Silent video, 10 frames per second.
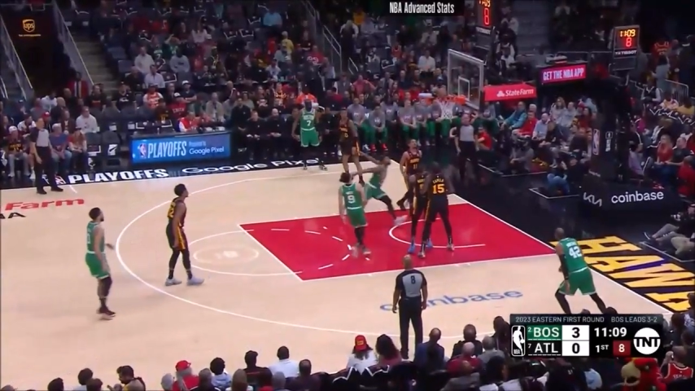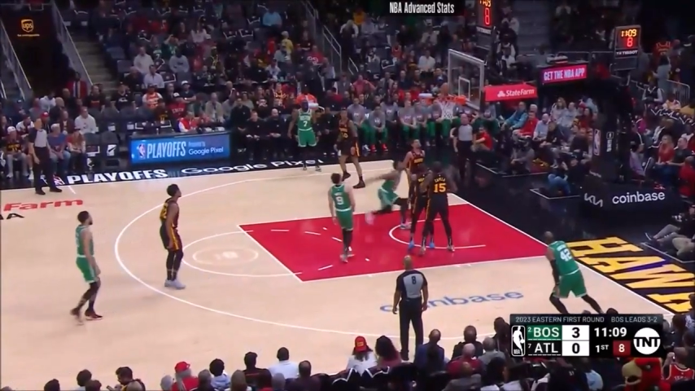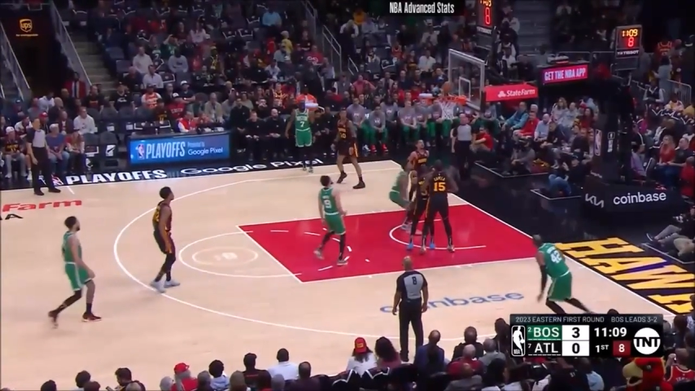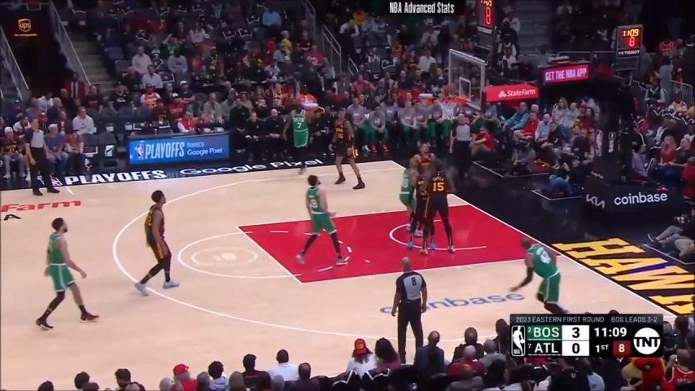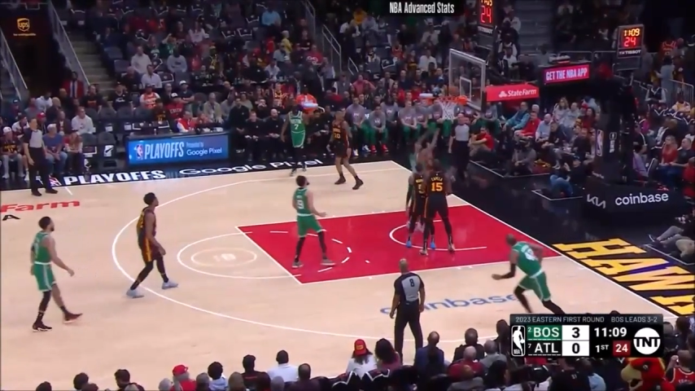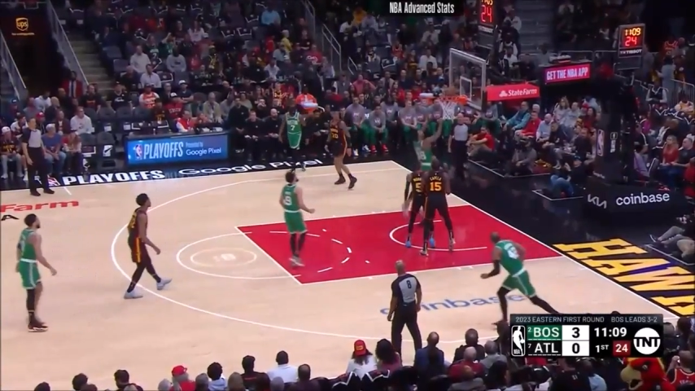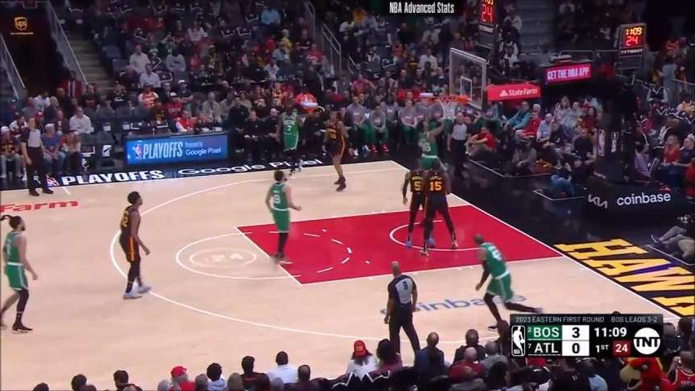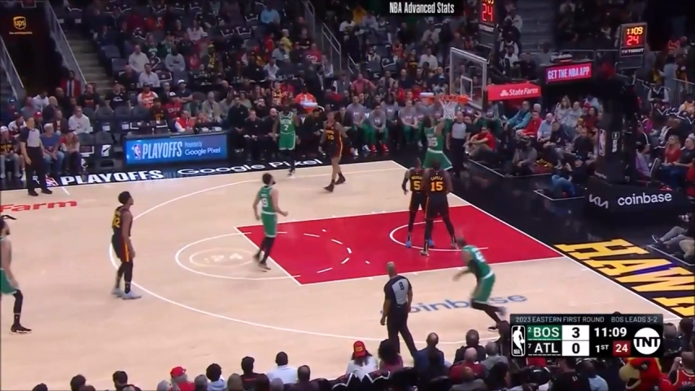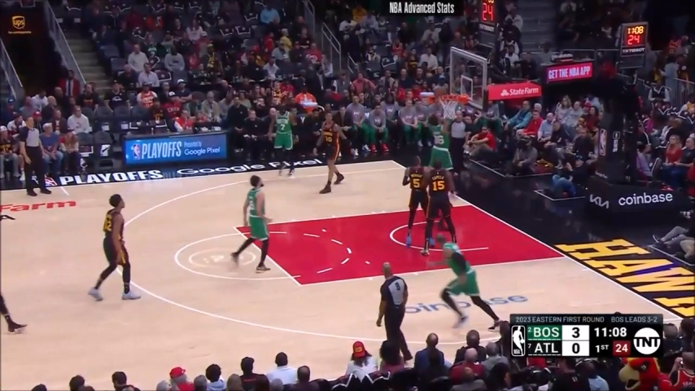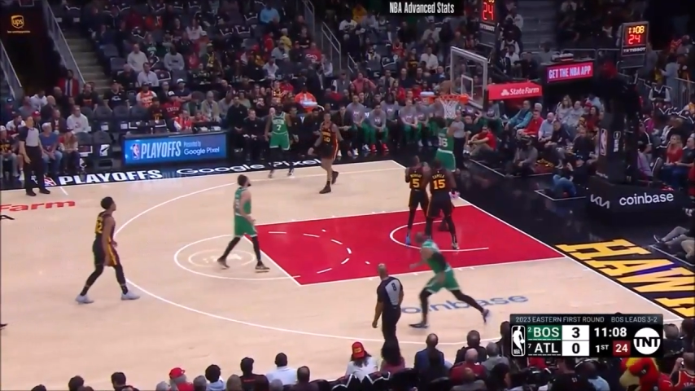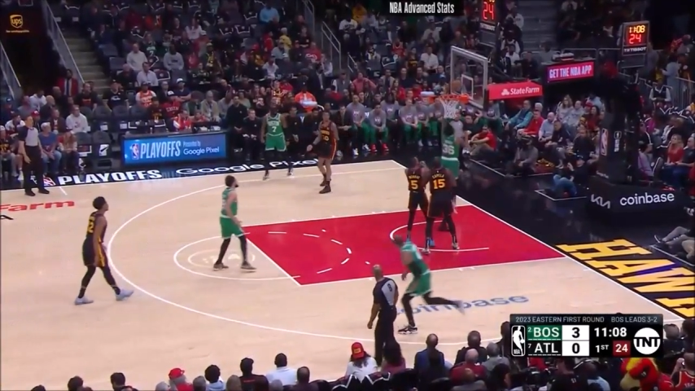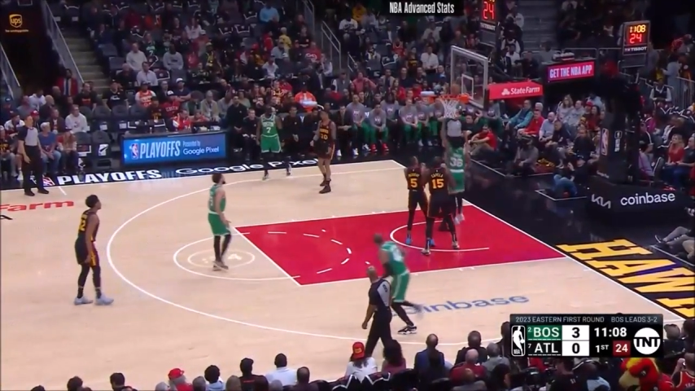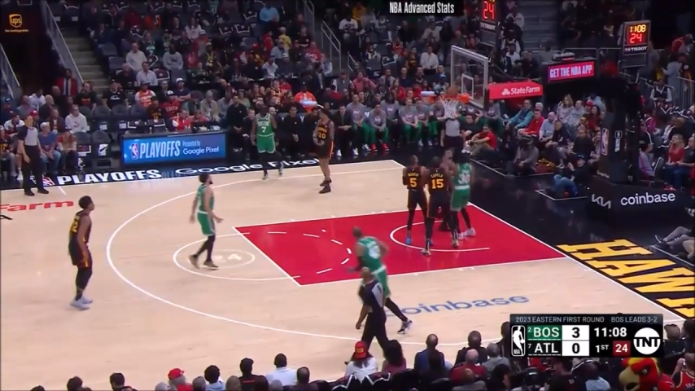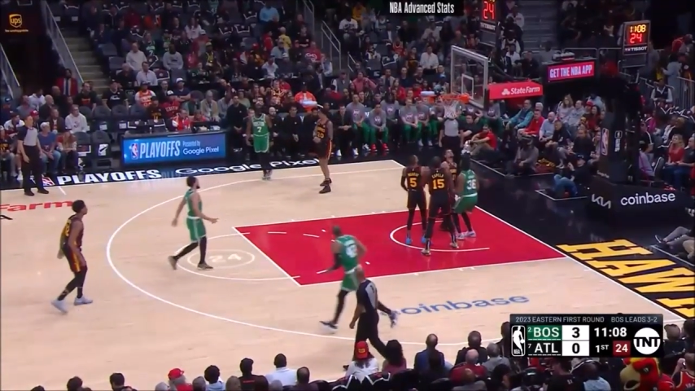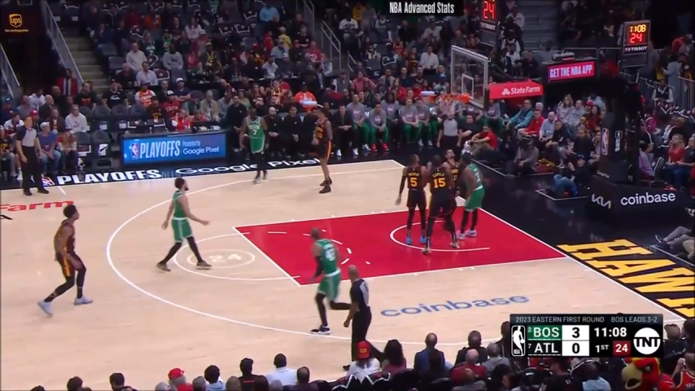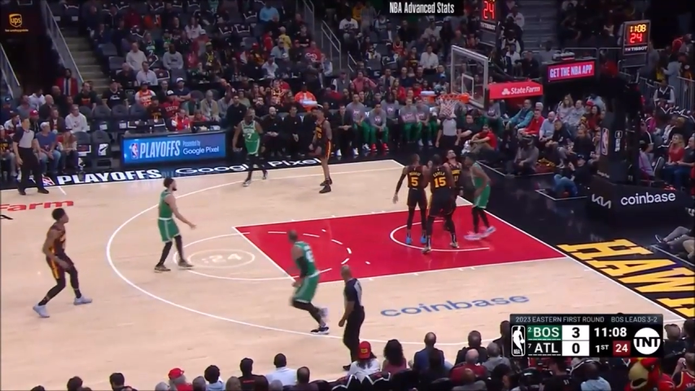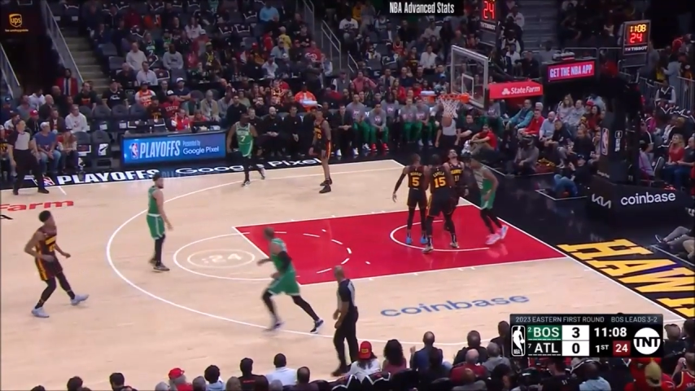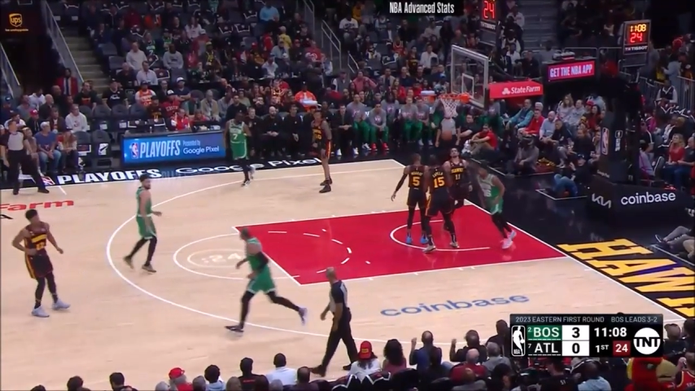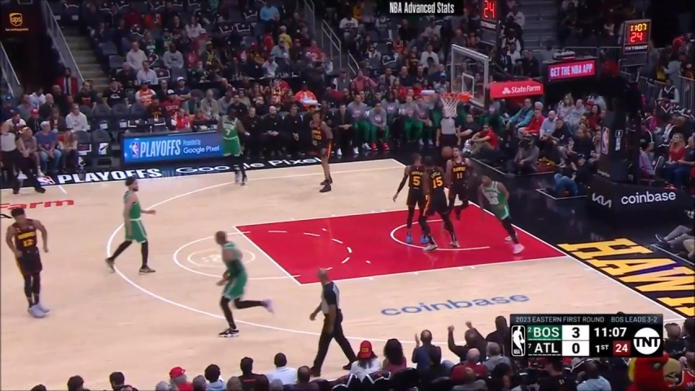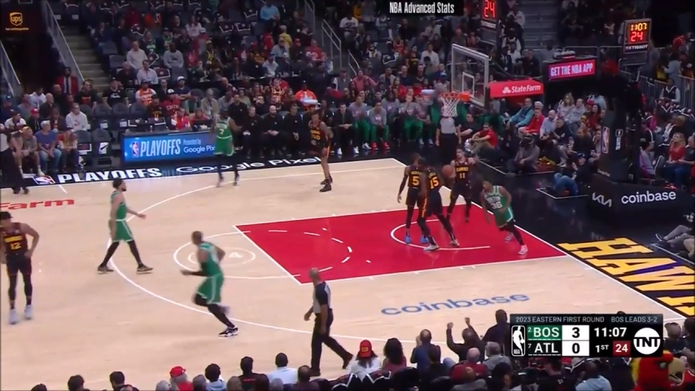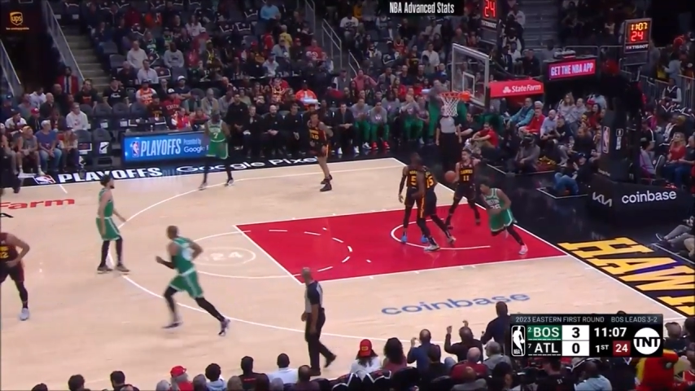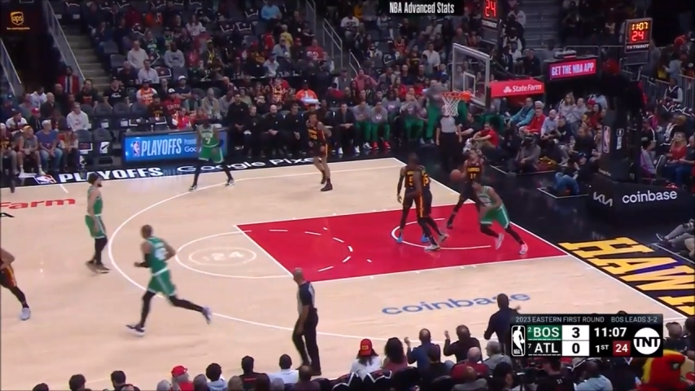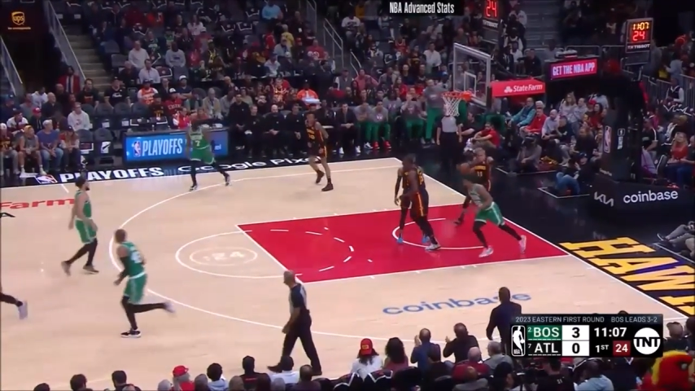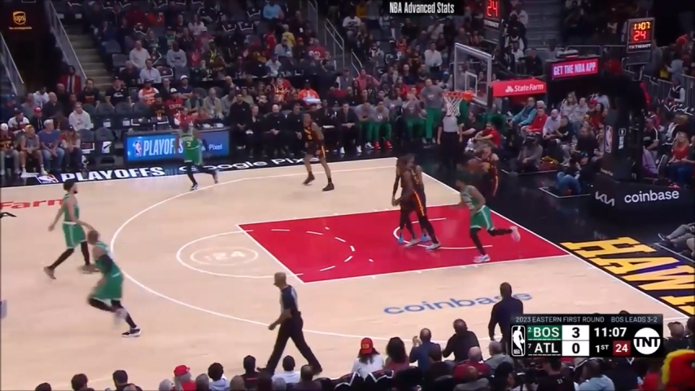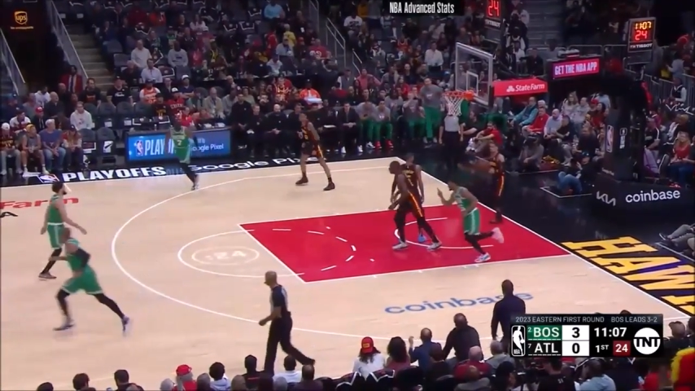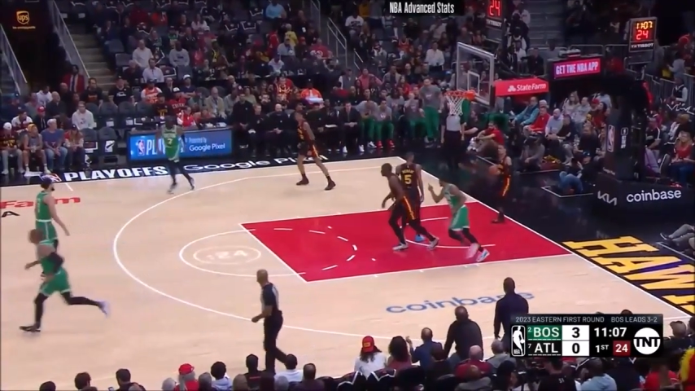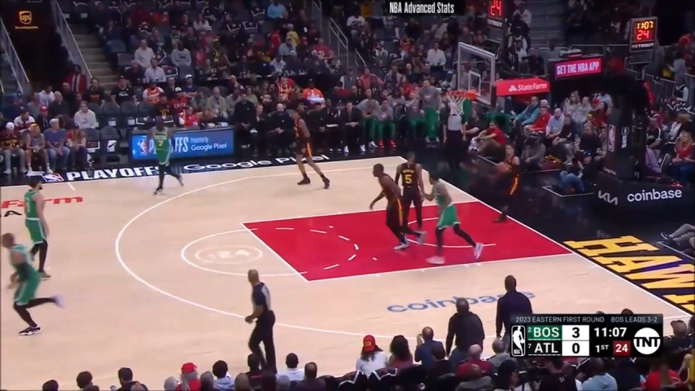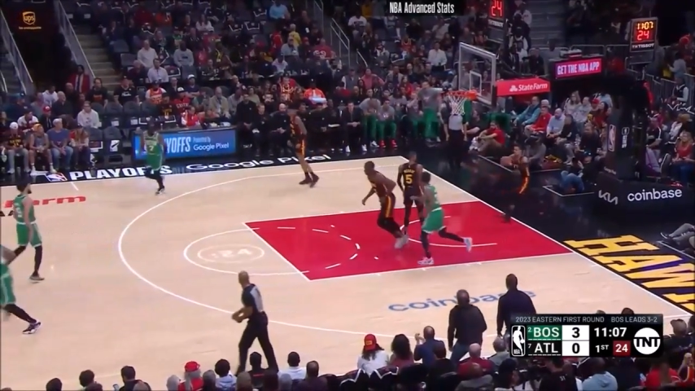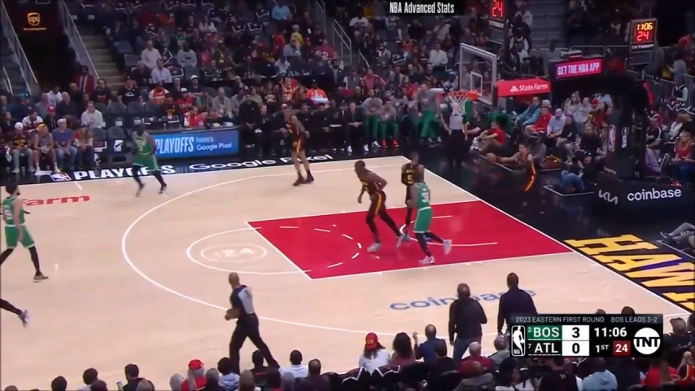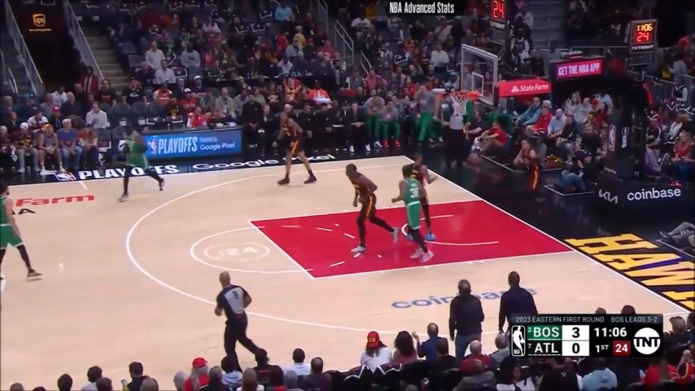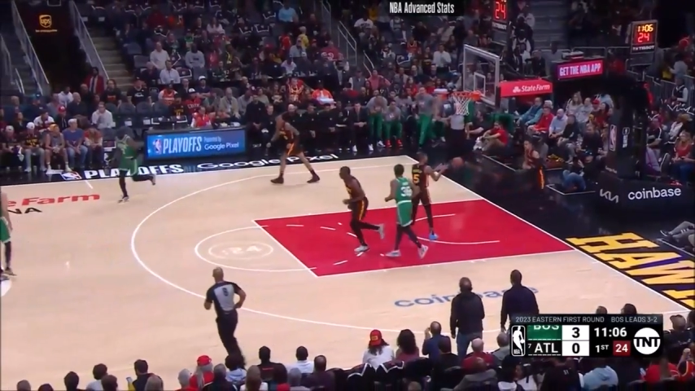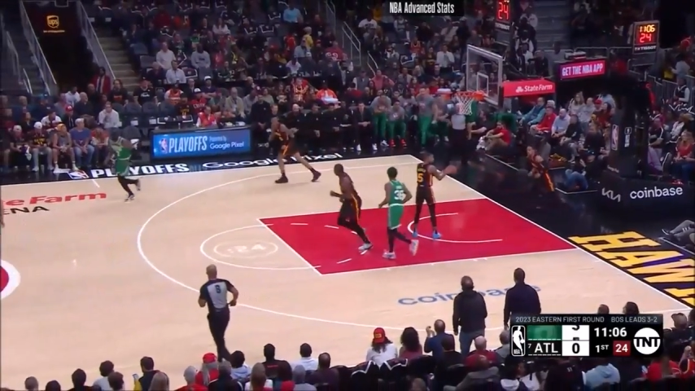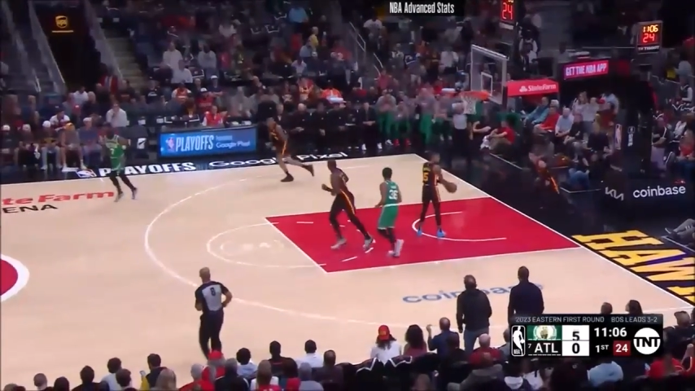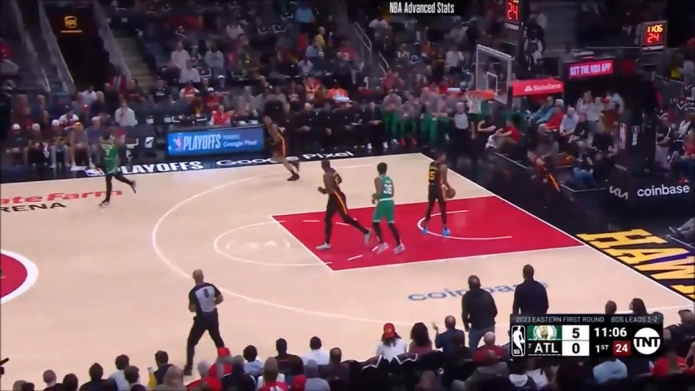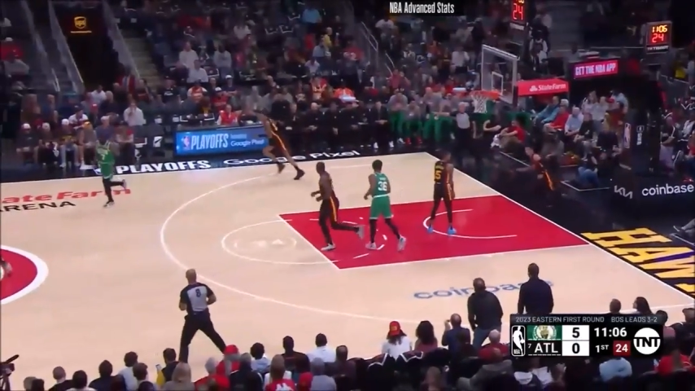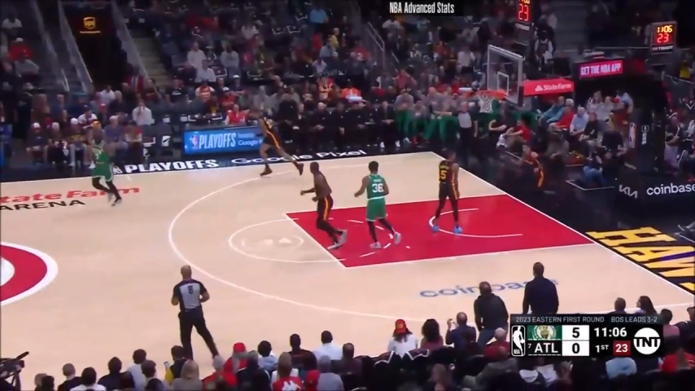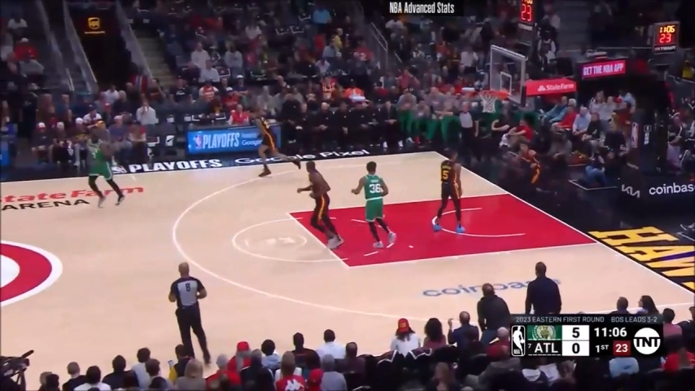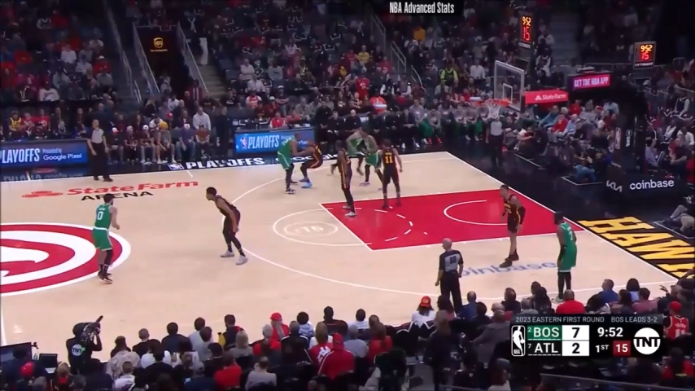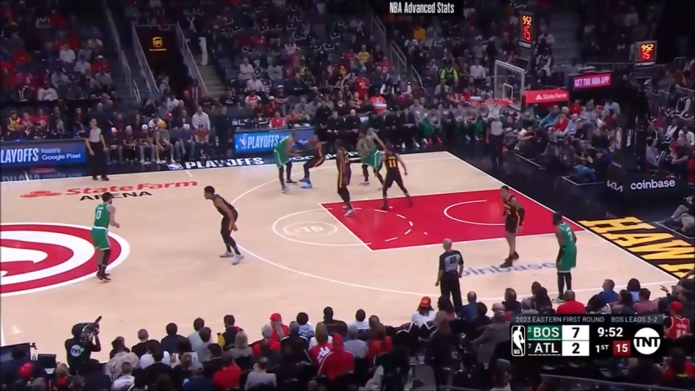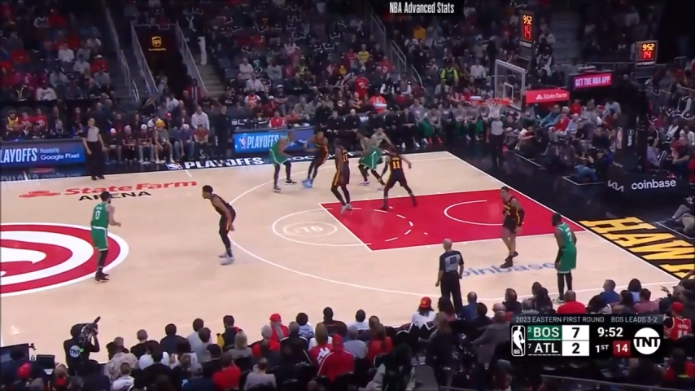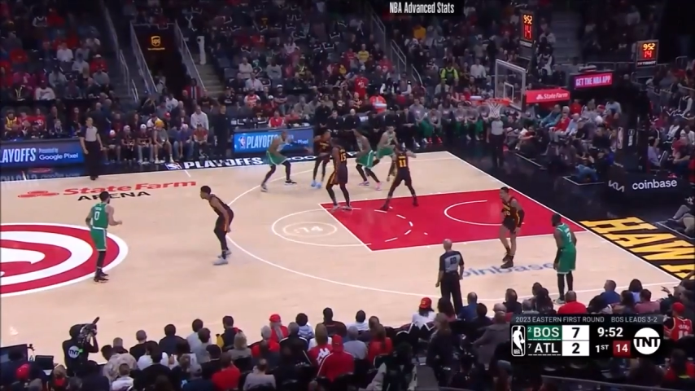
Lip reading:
(no speaker visible)